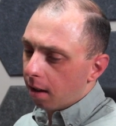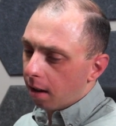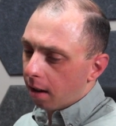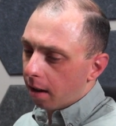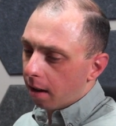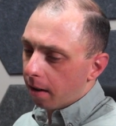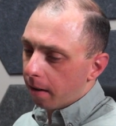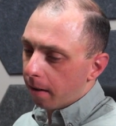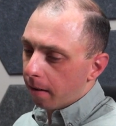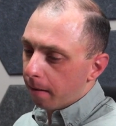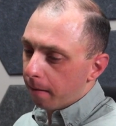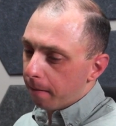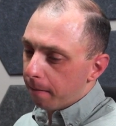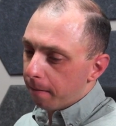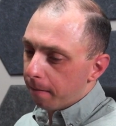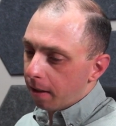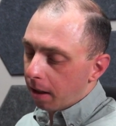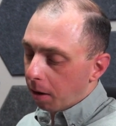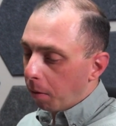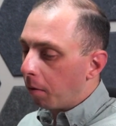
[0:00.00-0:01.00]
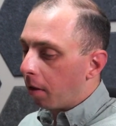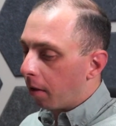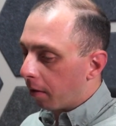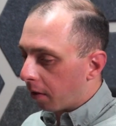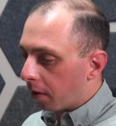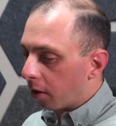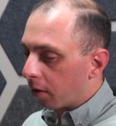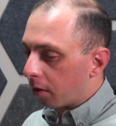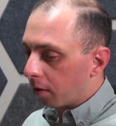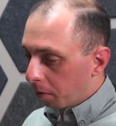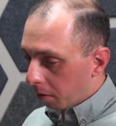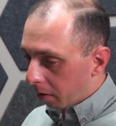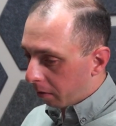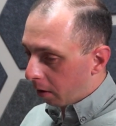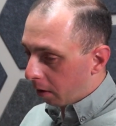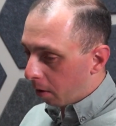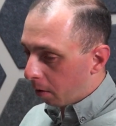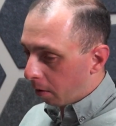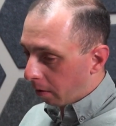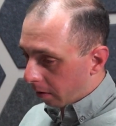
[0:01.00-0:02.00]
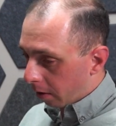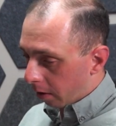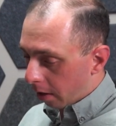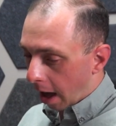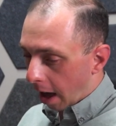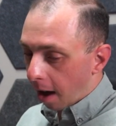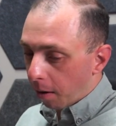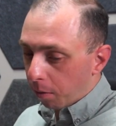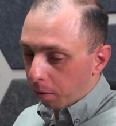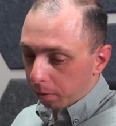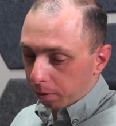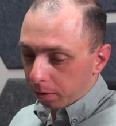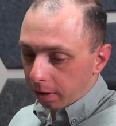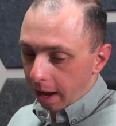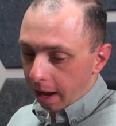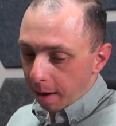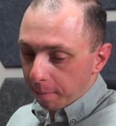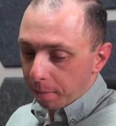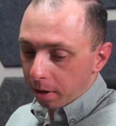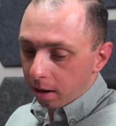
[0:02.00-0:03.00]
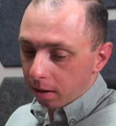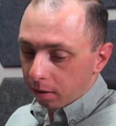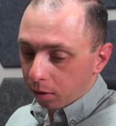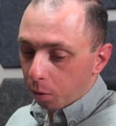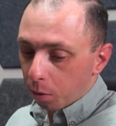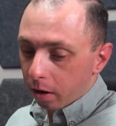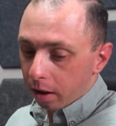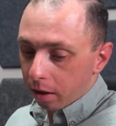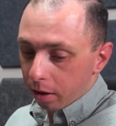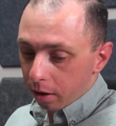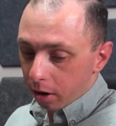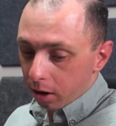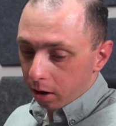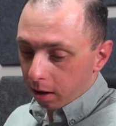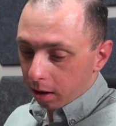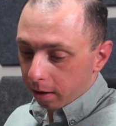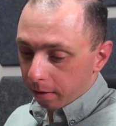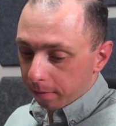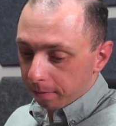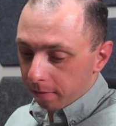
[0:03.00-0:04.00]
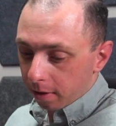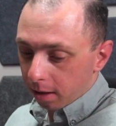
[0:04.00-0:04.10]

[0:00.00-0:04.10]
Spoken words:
the first review for that will happen in 2030.